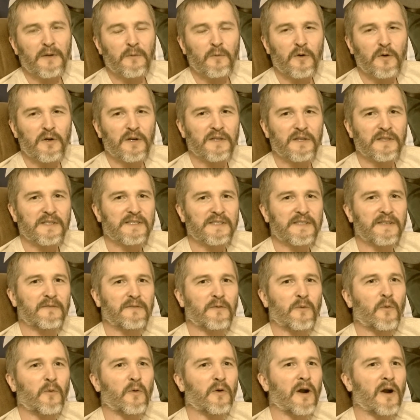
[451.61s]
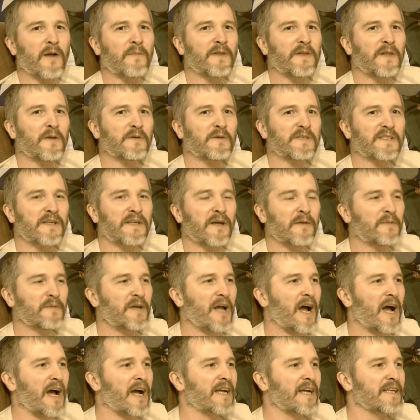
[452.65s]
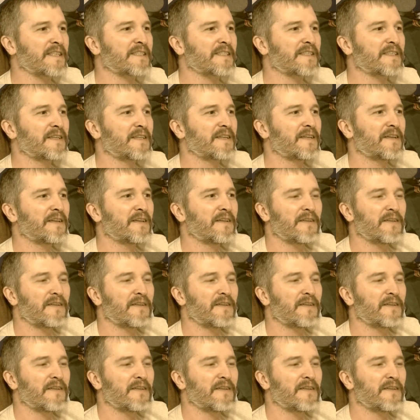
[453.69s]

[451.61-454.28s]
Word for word: you would in the Civil War. I mean, there were some guys